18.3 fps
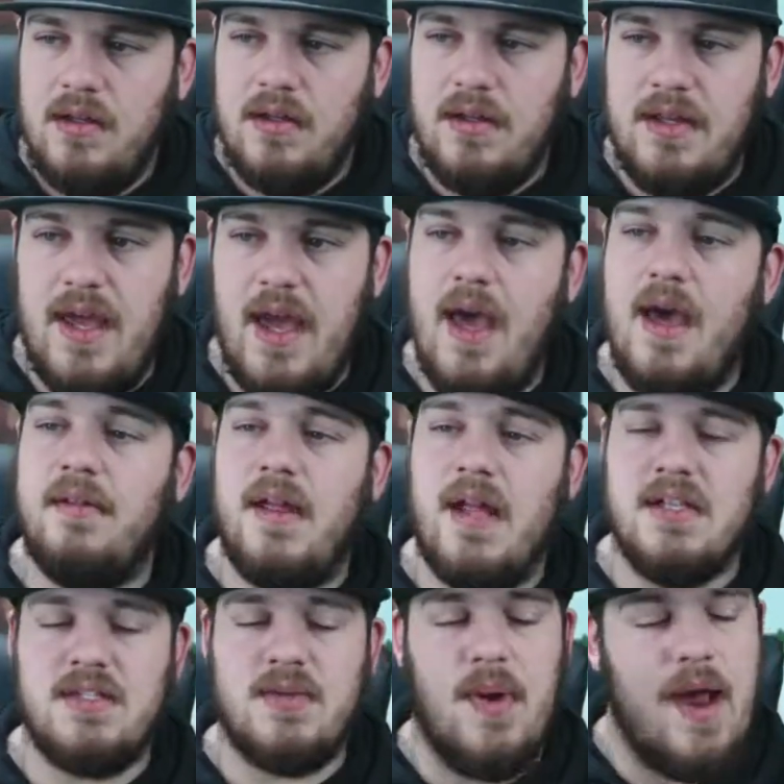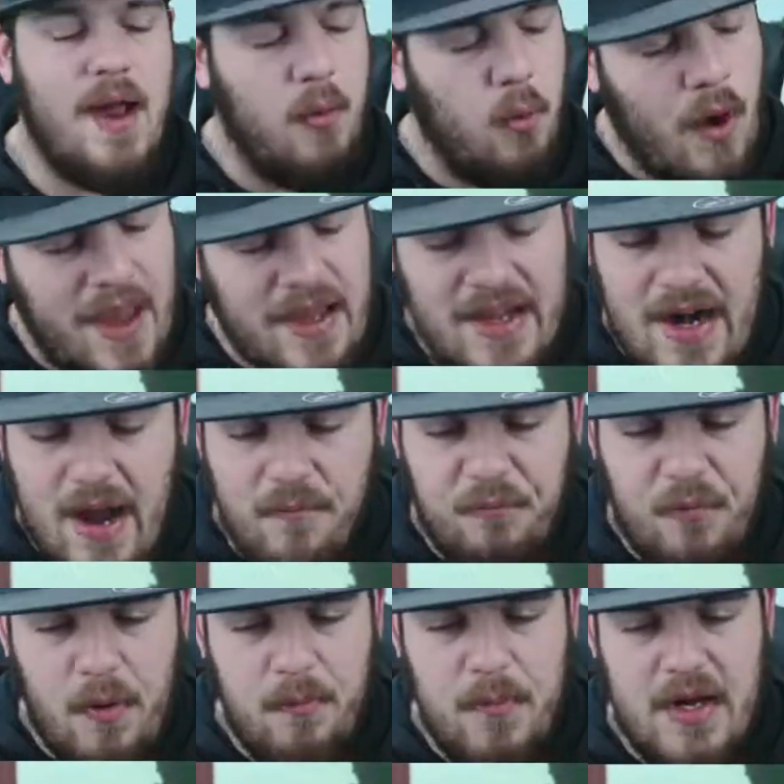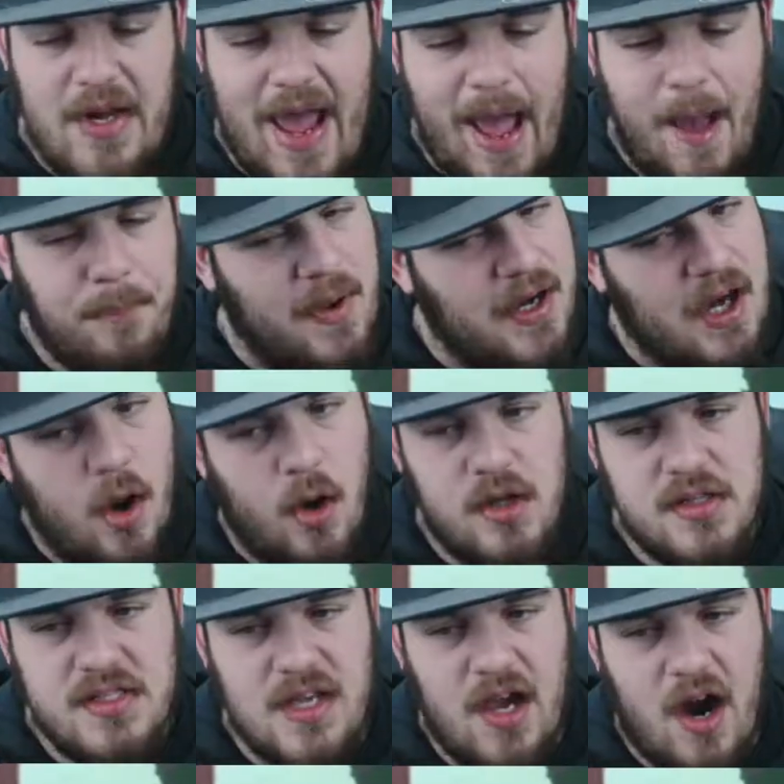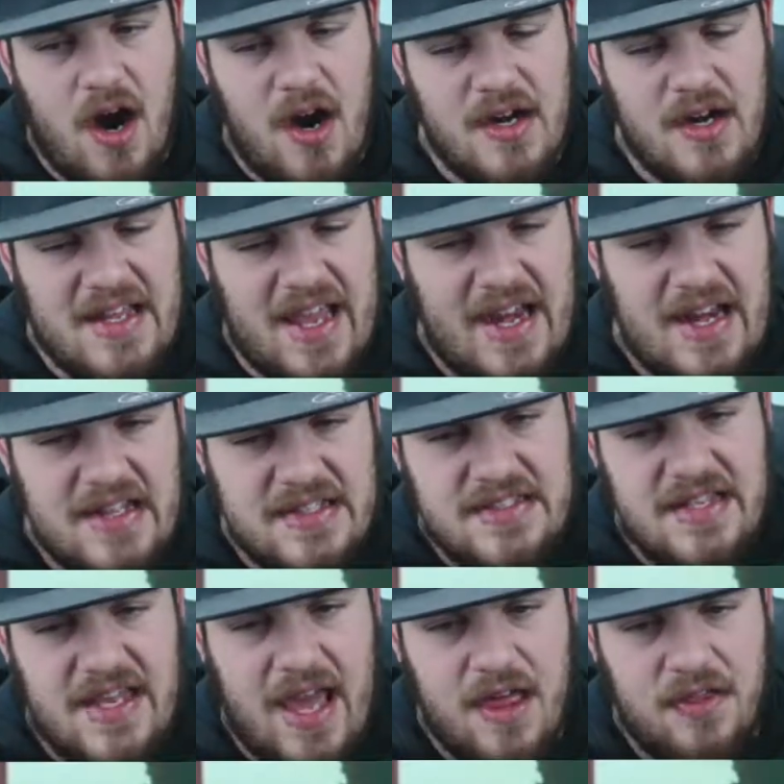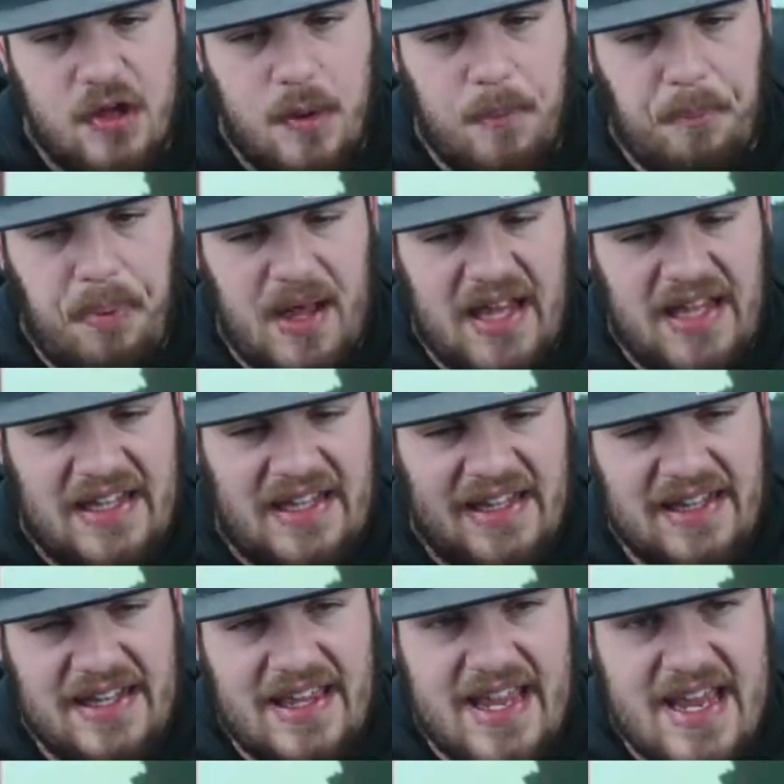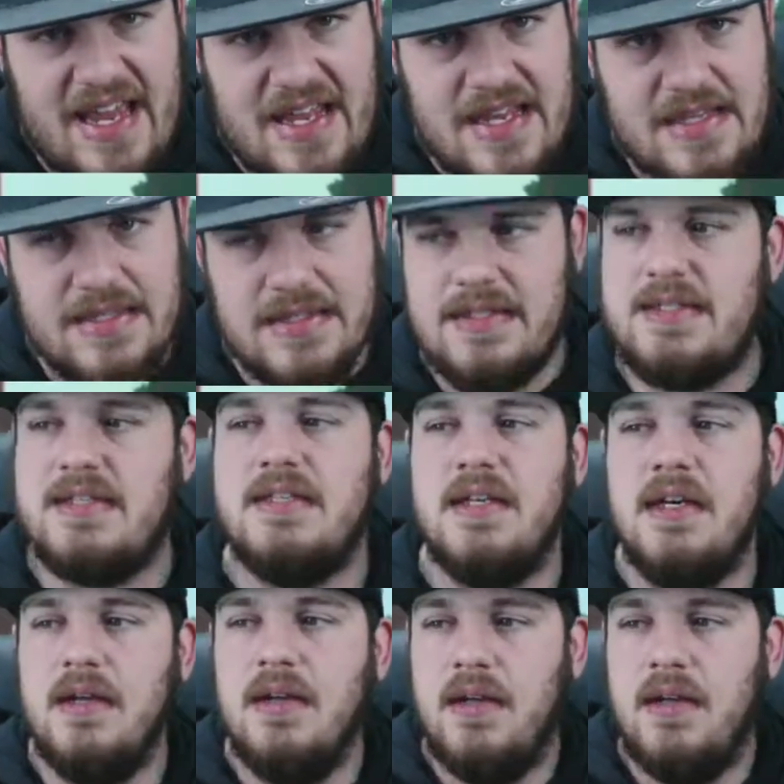Yeah, that's right, waking up from your nap. I know it's hard, get it together, please.